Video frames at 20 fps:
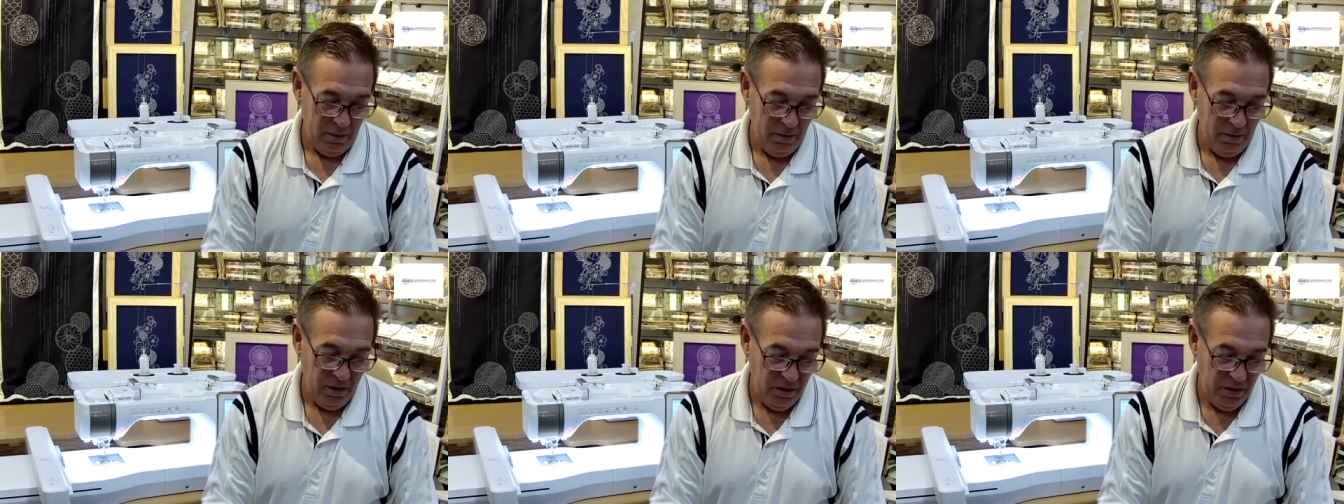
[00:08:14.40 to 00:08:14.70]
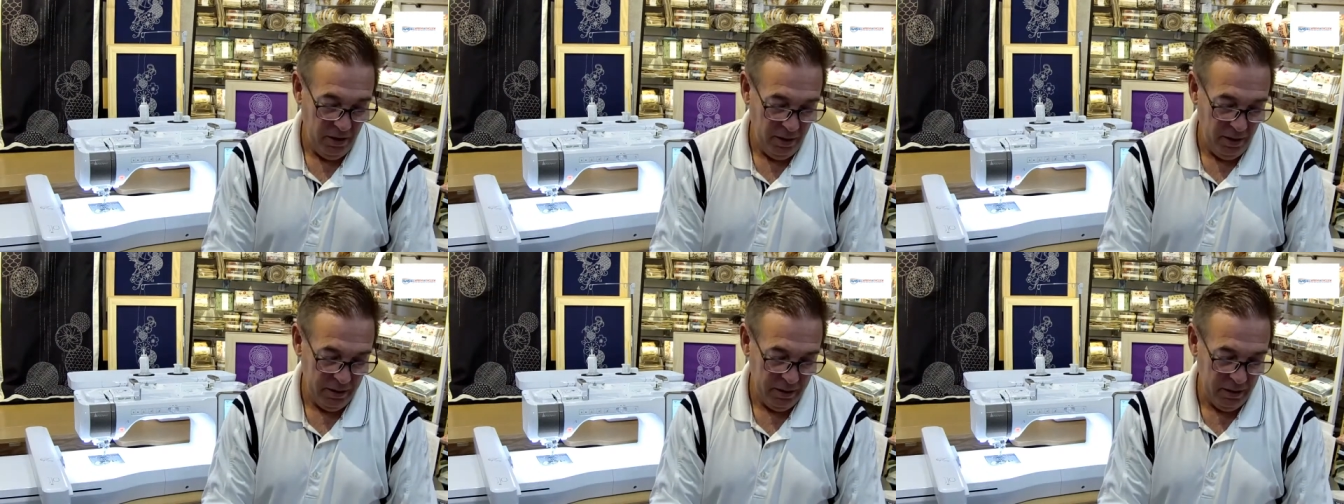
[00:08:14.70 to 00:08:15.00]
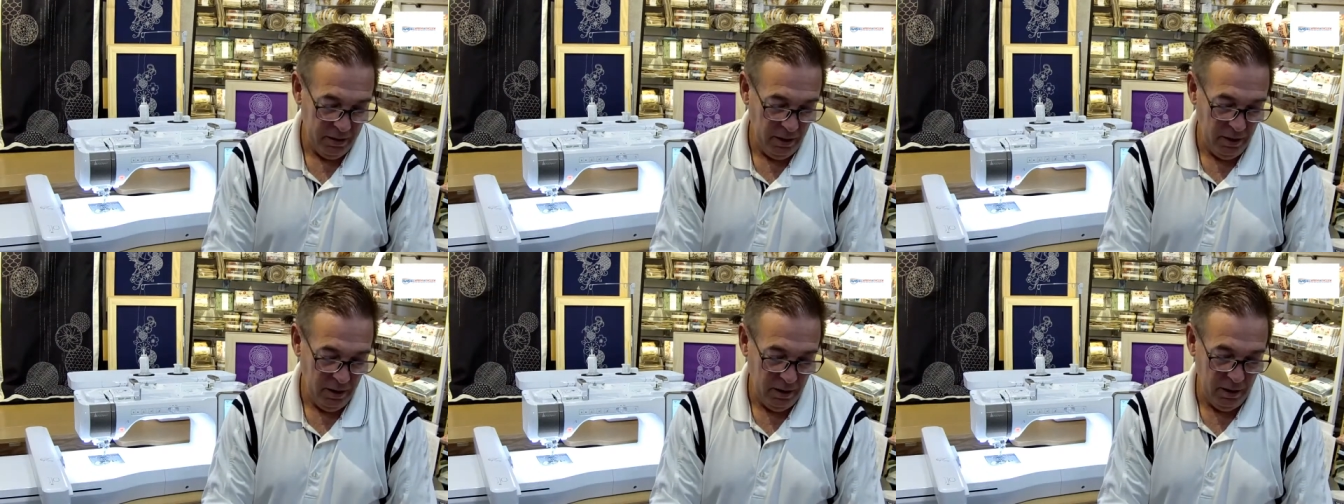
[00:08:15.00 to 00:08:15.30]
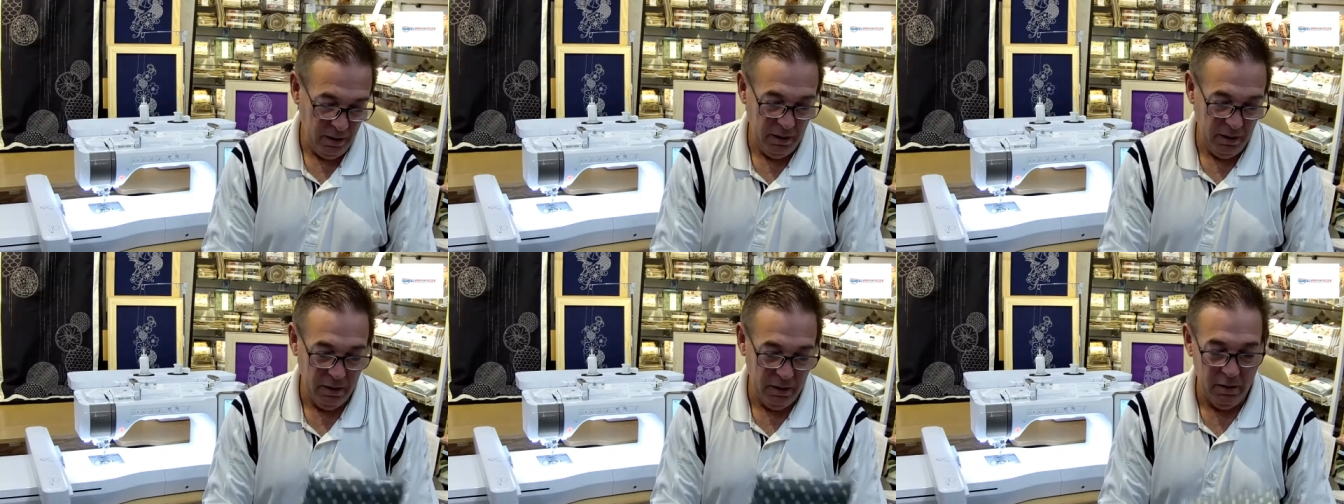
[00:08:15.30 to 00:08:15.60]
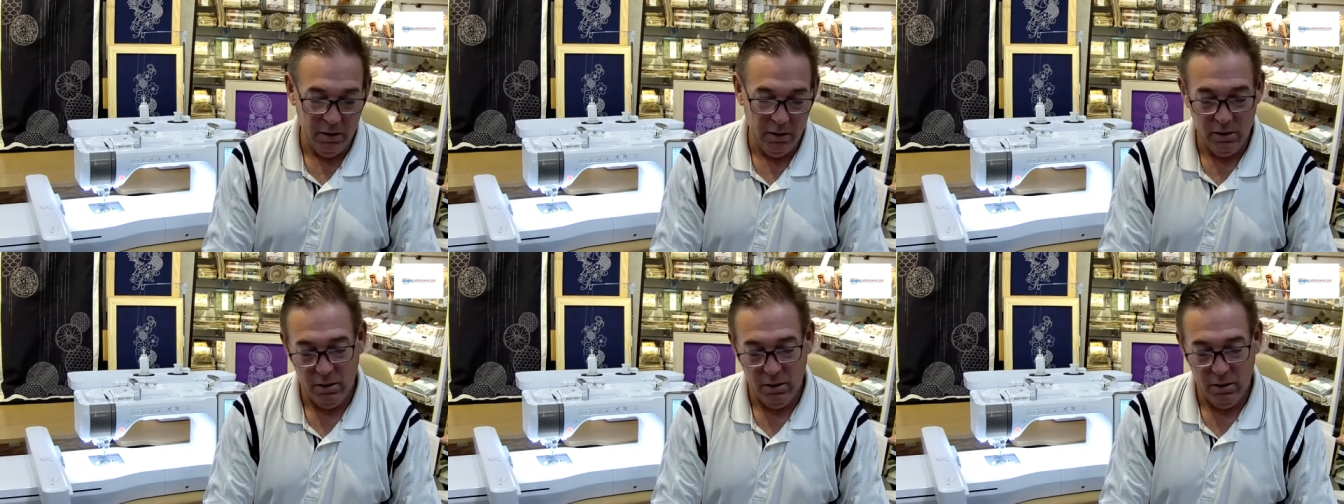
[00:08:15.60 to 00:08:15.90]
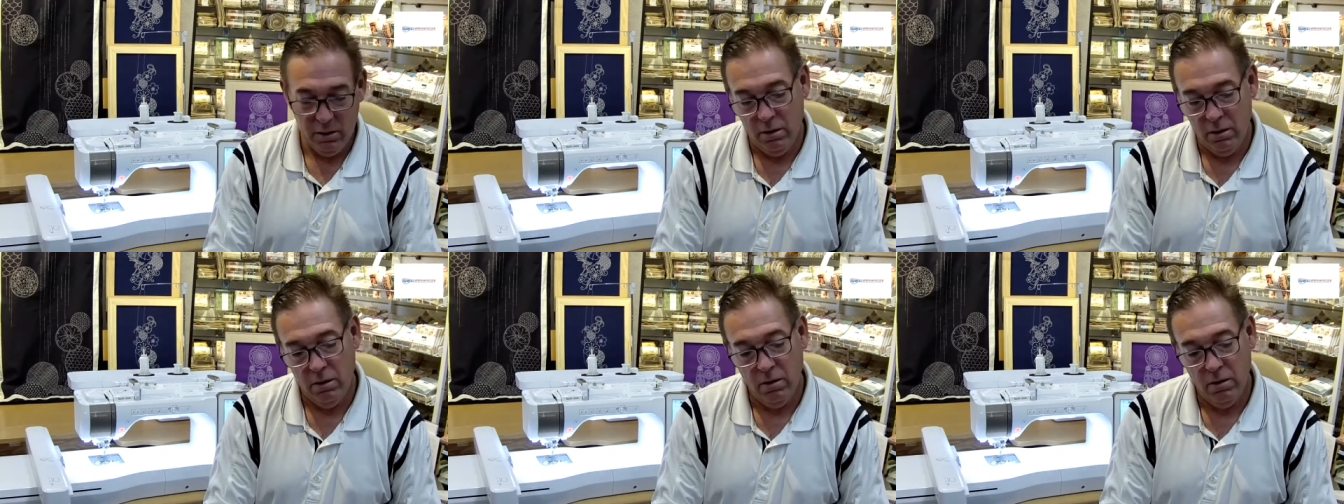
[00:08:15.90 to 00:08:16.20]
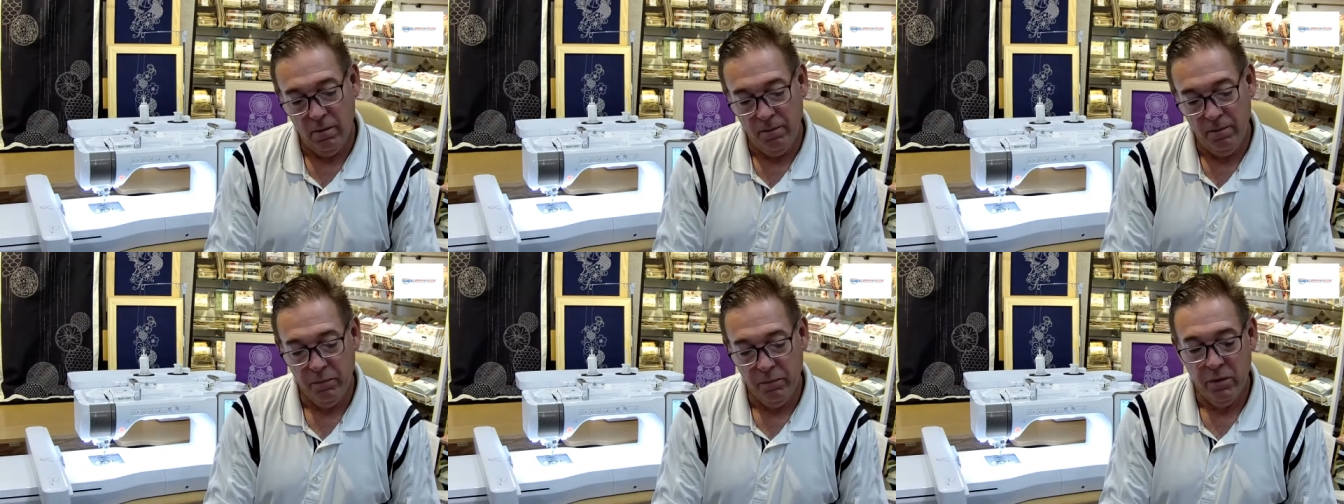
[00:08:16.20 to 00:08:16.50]
This is
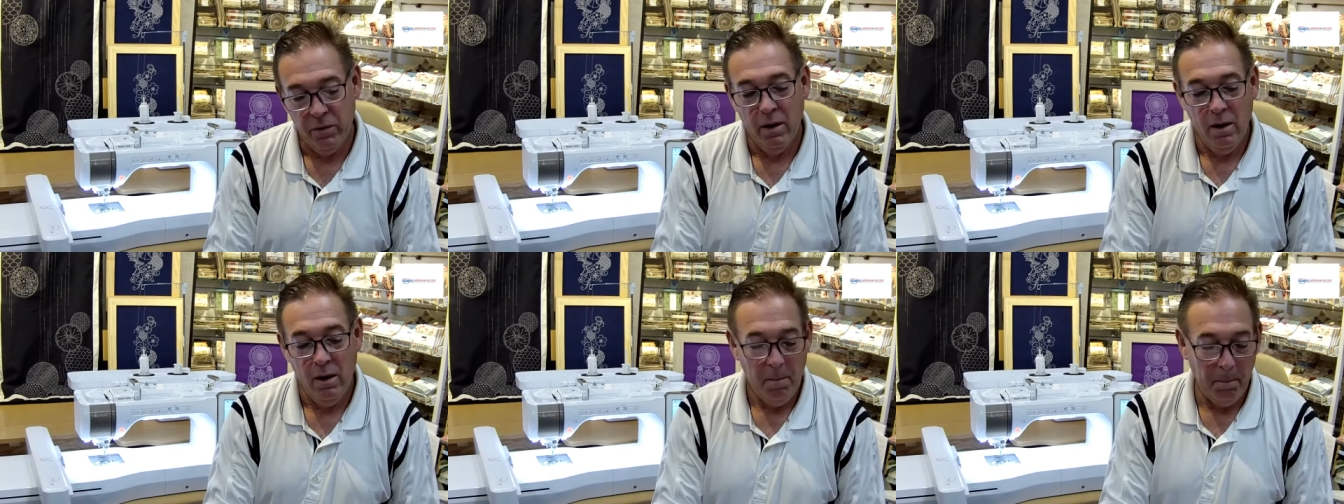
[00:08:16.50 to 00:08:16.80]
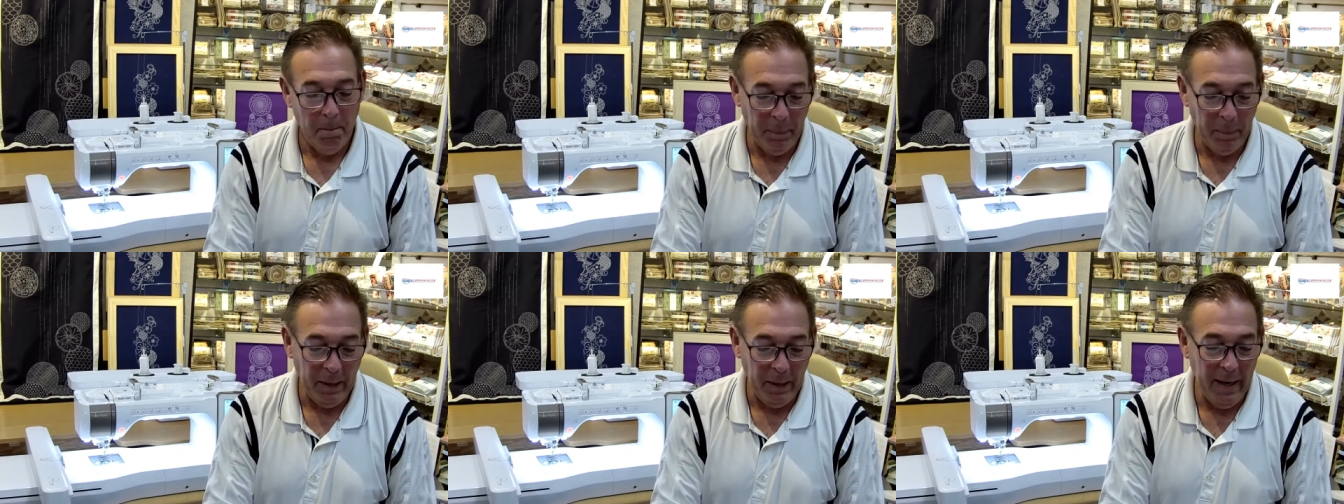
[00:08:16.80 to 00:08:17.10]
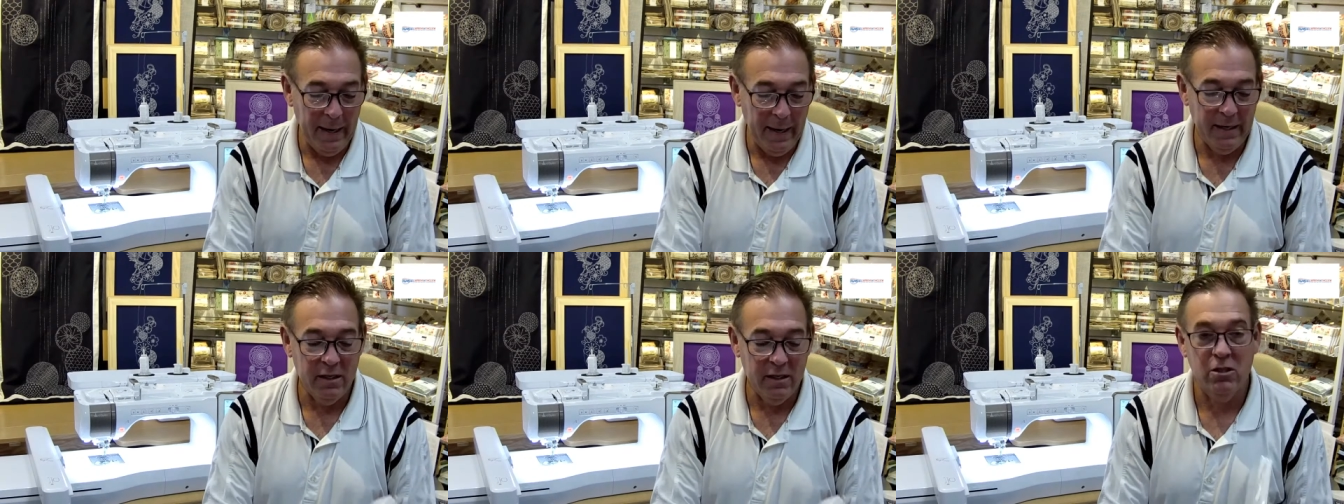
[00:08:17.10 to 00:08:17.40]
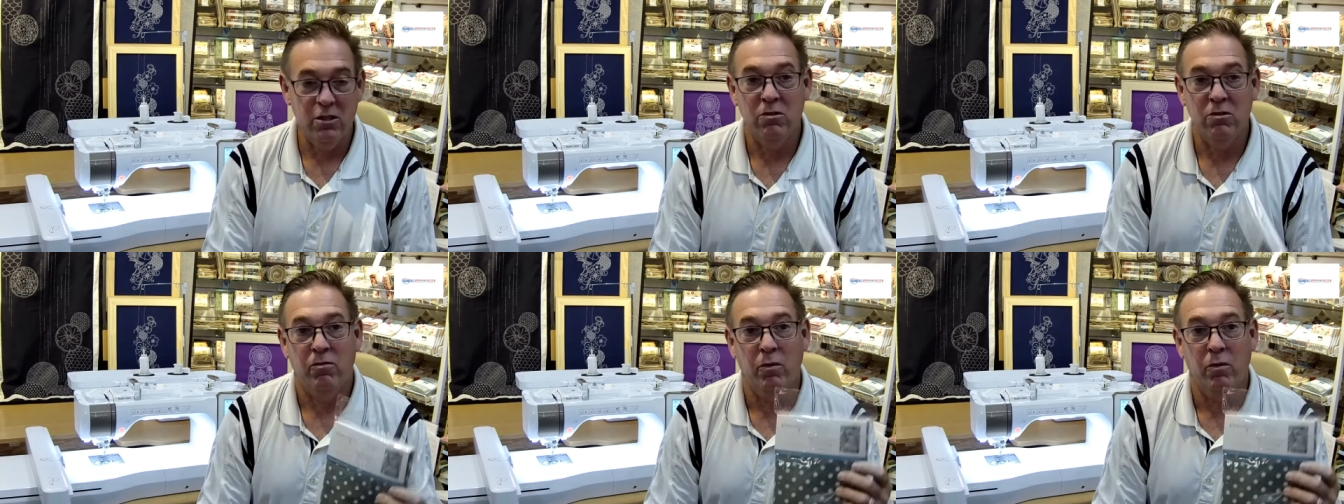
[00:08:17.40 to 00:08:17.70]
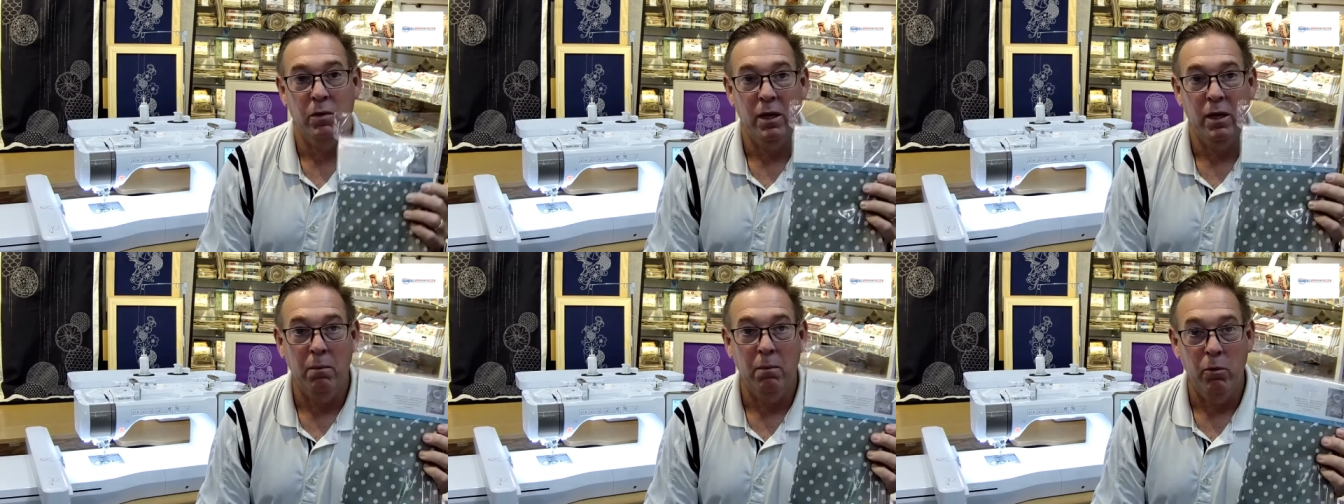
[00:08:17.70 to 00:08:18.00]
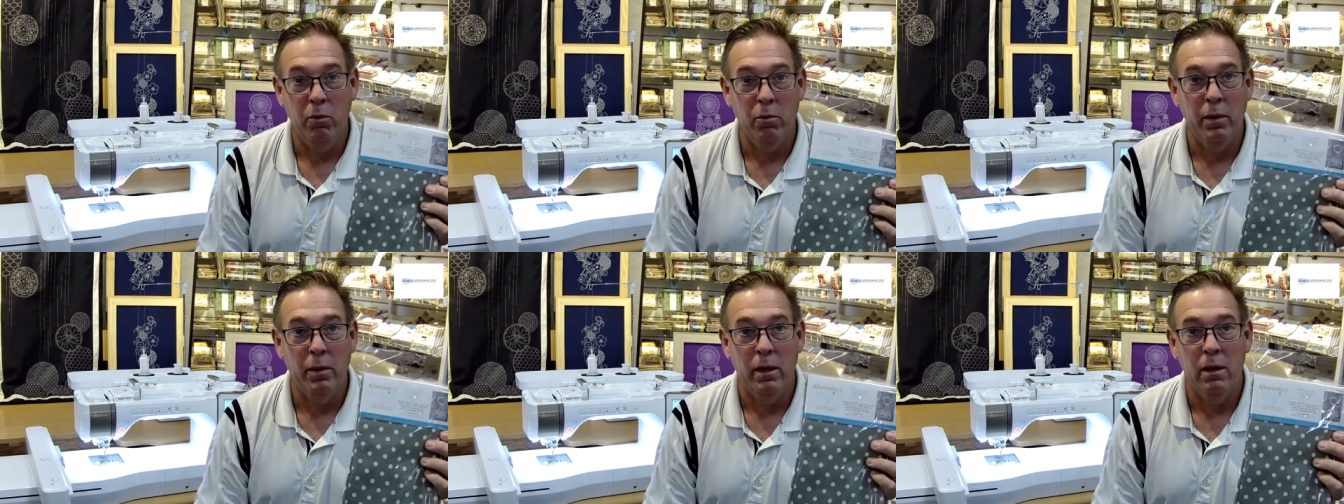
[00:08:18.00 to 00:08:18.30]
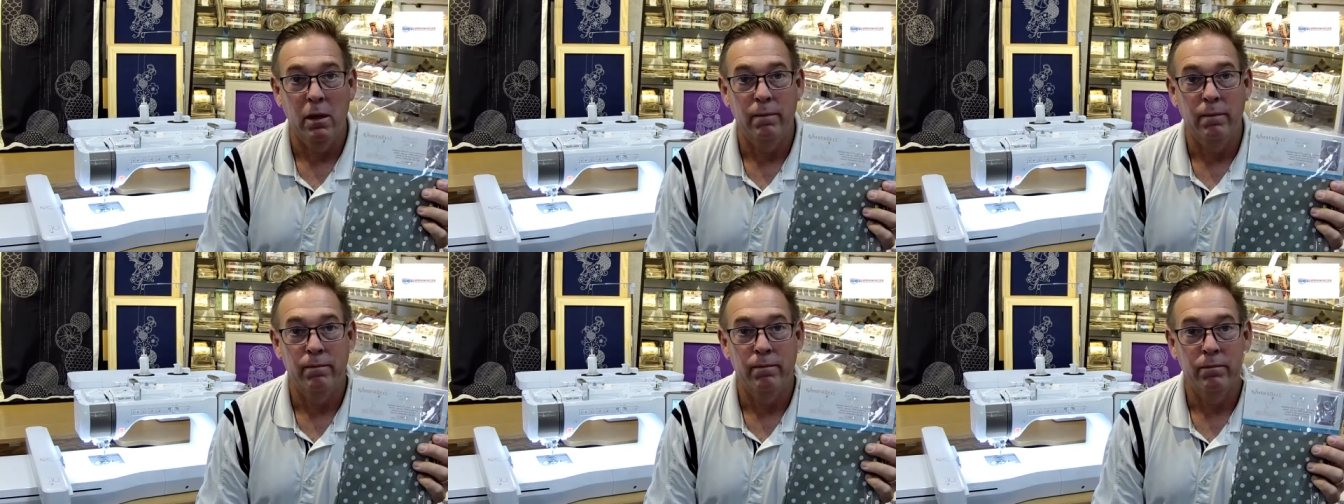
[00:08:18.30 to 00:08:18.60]
blanks from Kimberbell.